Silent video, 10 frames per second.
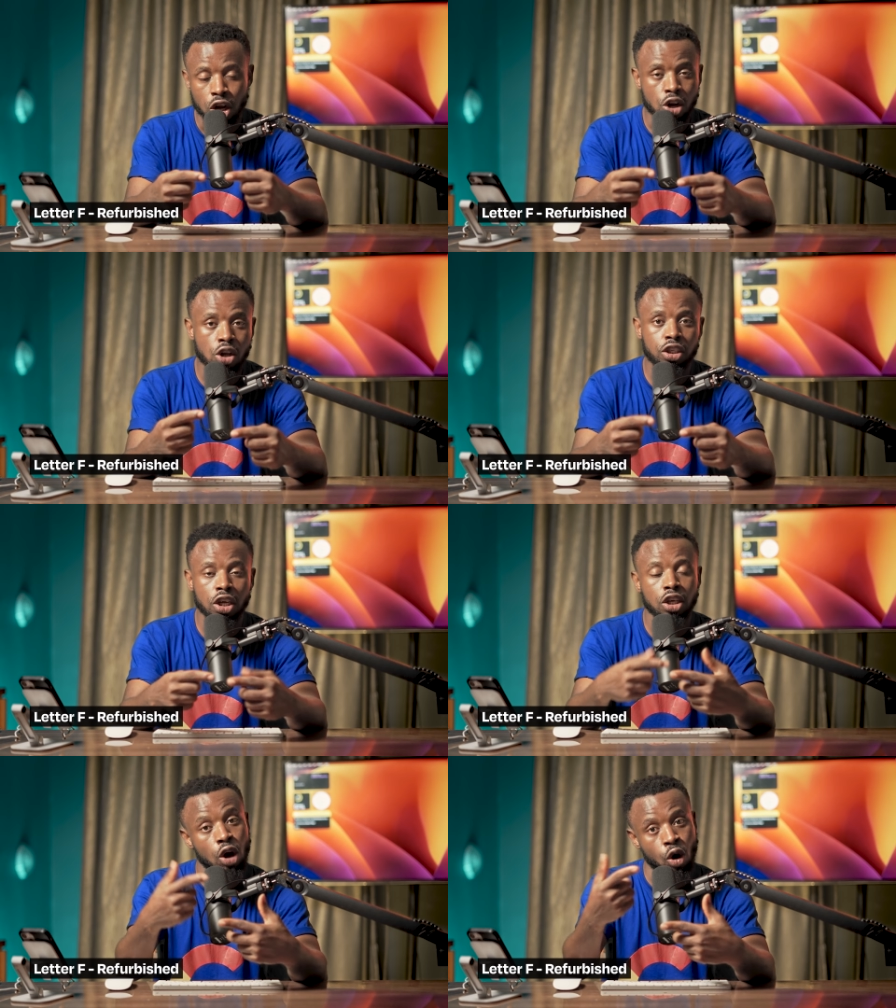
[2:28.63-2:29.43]
You know,
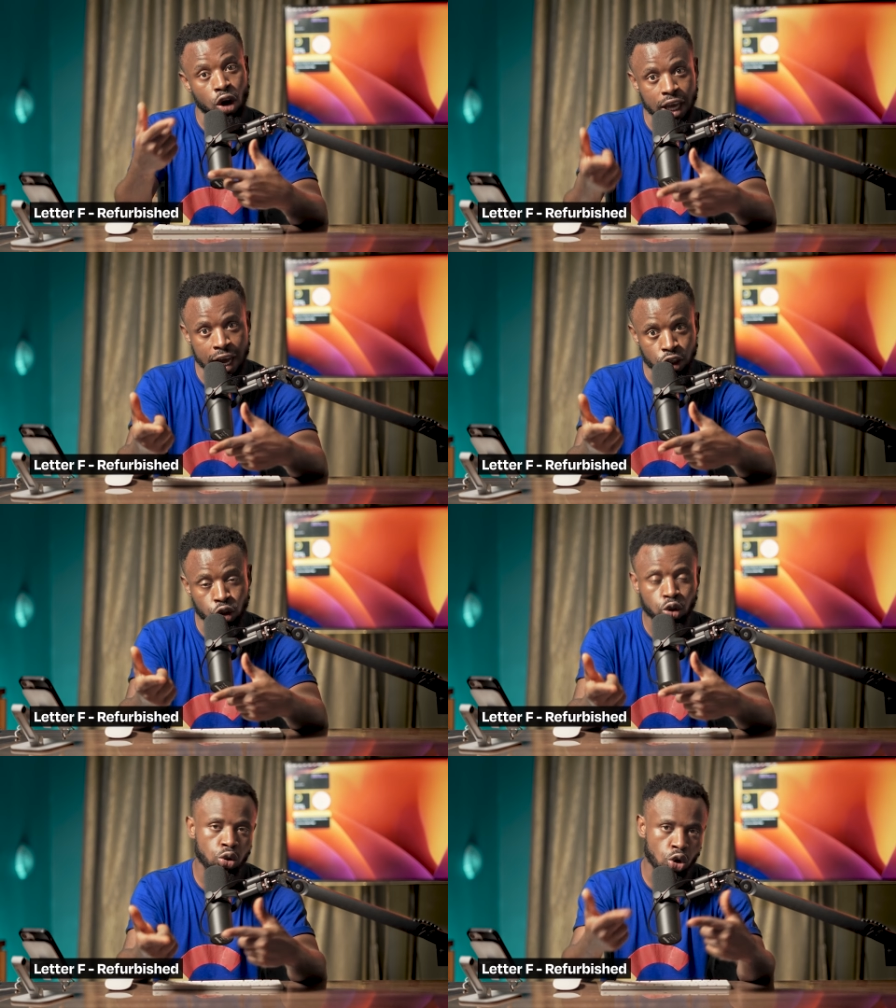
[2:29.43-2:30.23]
say your own get
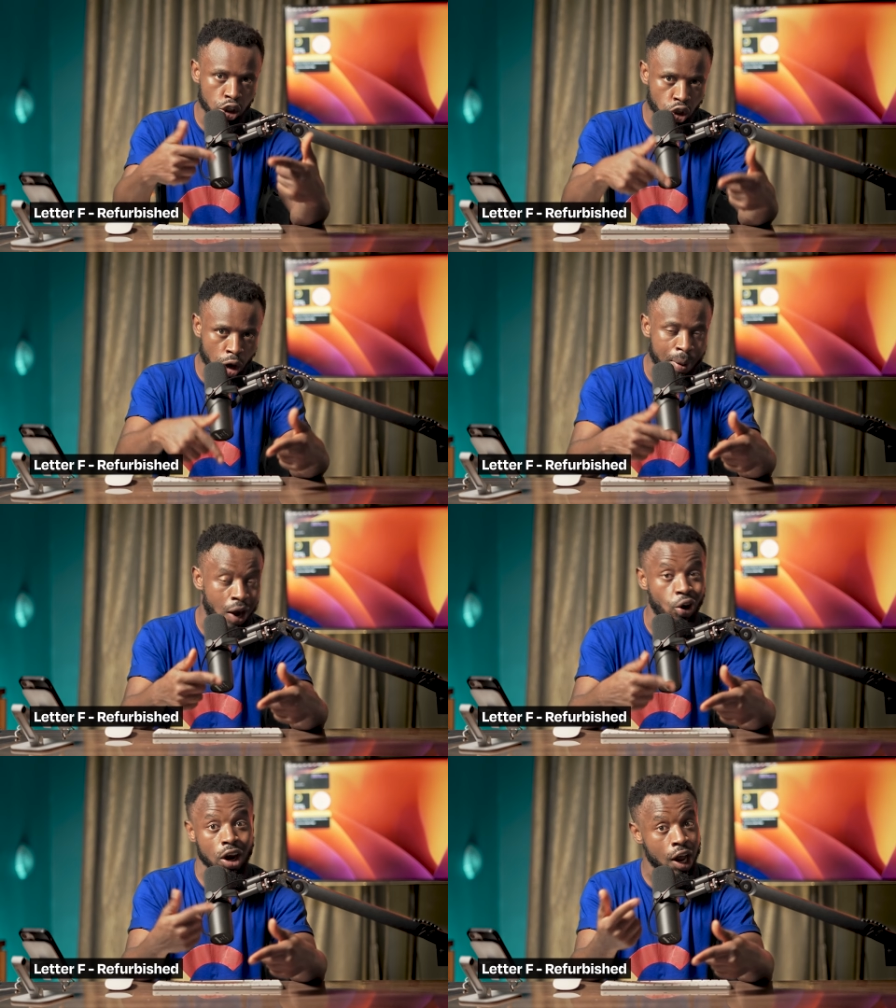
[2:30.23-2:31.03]
issue, you can't drop
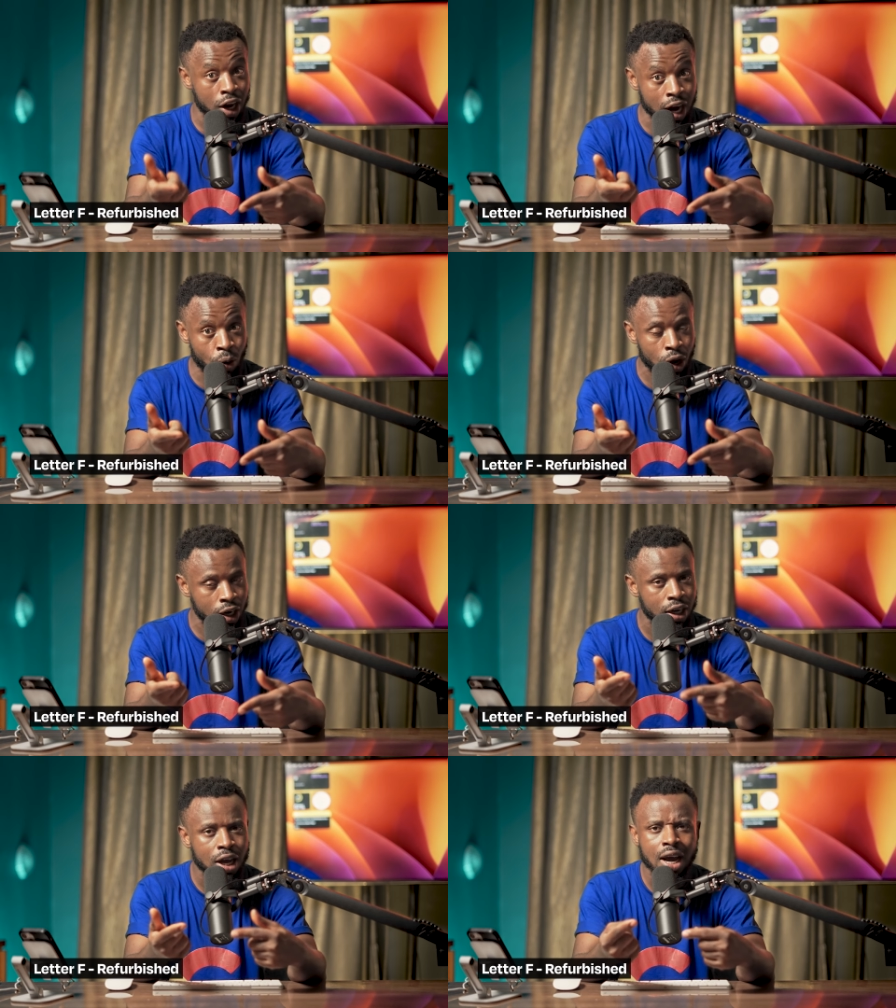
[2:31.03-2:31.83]
and collect another one.